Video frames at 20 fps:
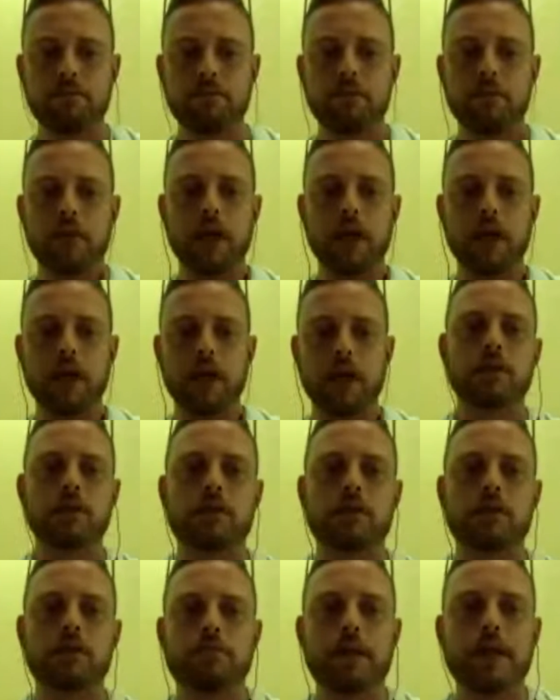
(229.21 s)
And
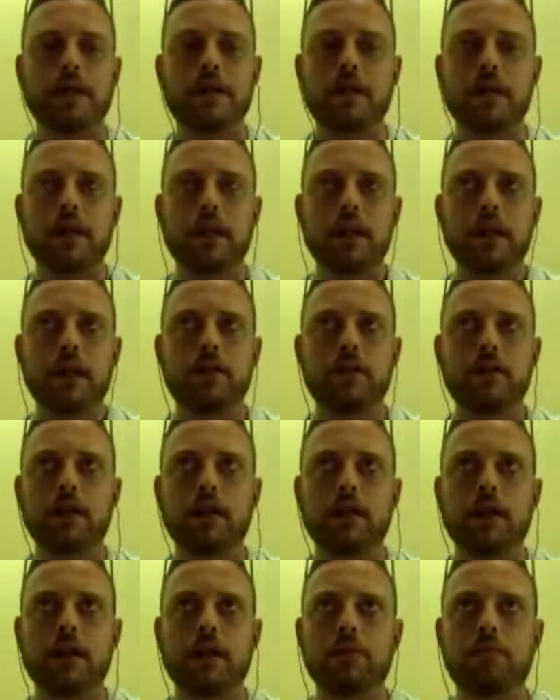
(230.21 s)
basically to
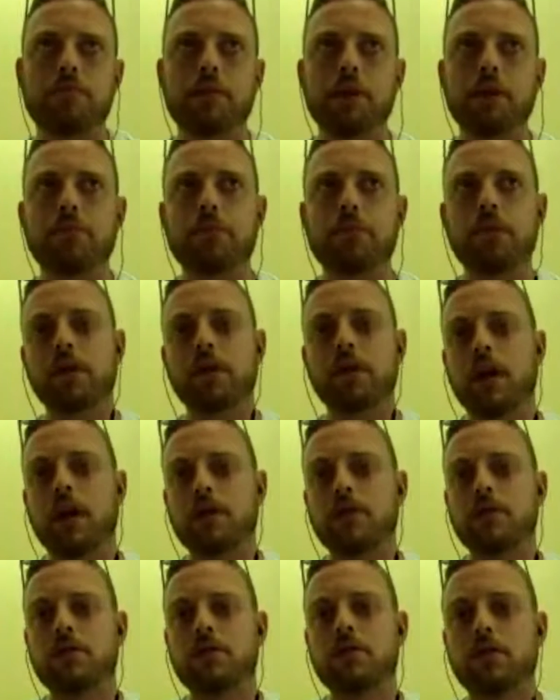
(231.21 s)
get people in the
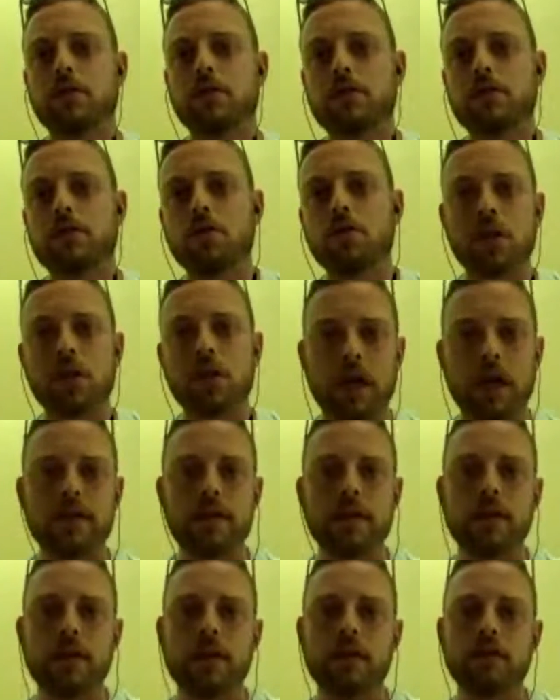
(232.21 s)
hostel
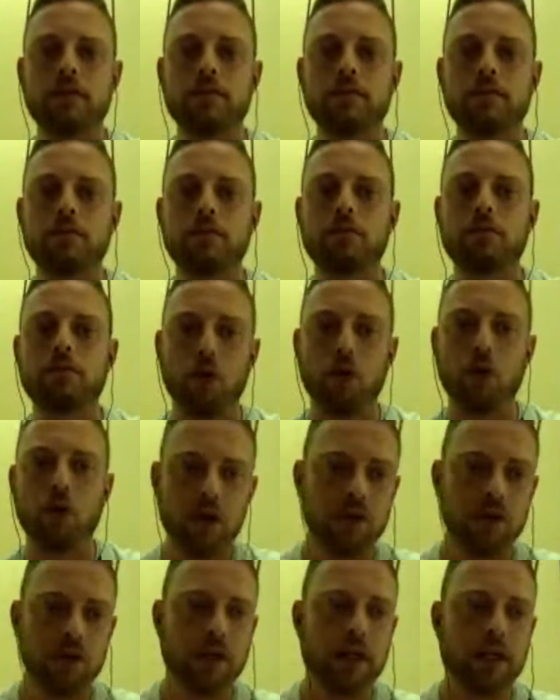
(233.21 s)
socializing more,
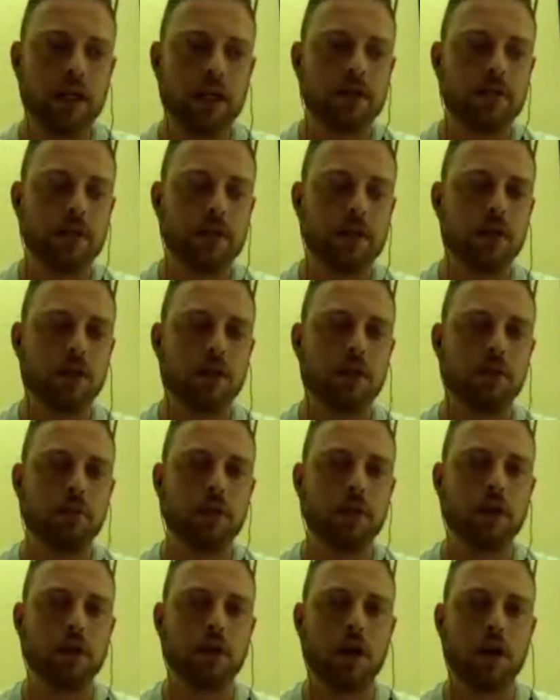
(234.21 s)
especially in bigger
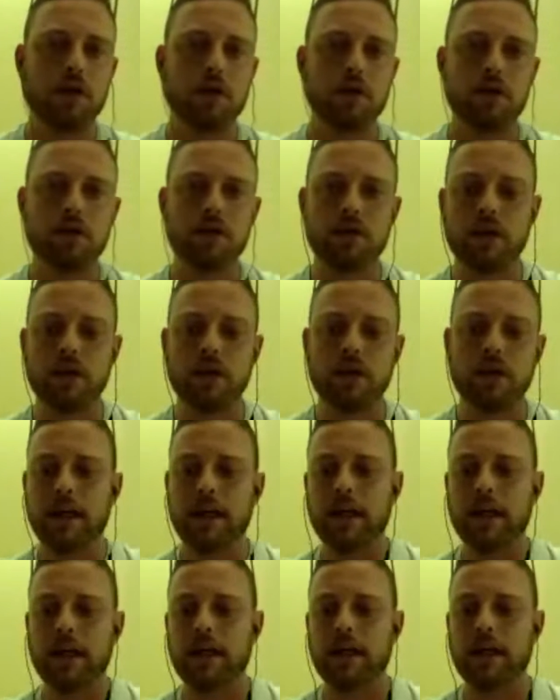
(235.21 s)
hostels,
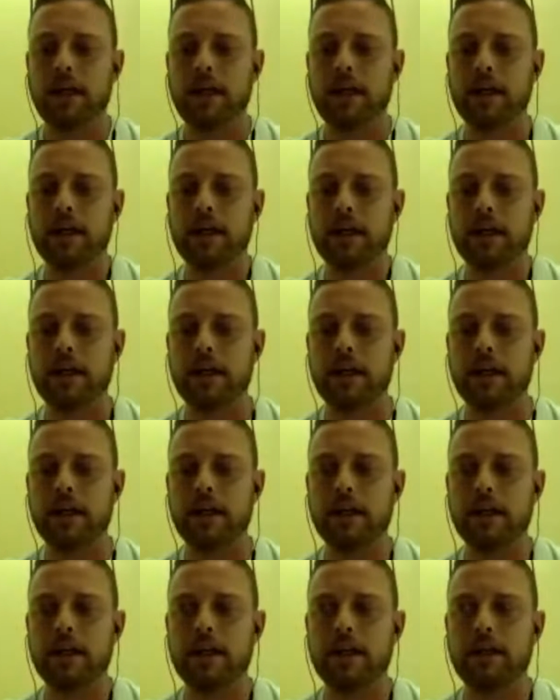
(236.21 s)

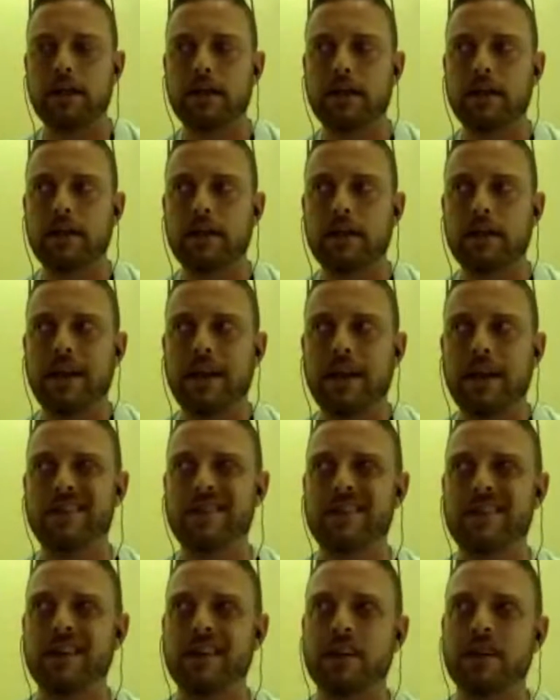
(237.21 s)
and to get
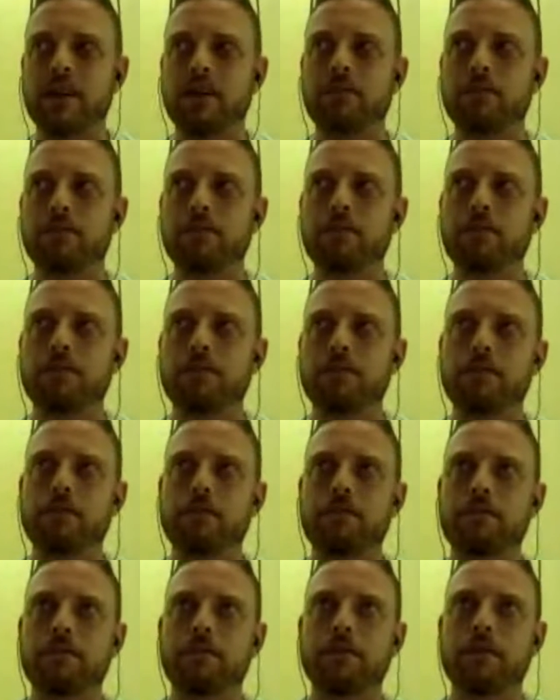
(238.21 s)
them
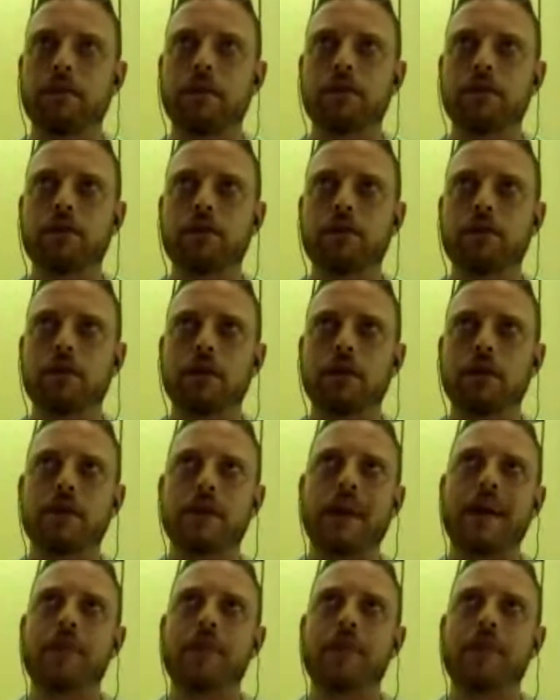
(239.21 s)
to have the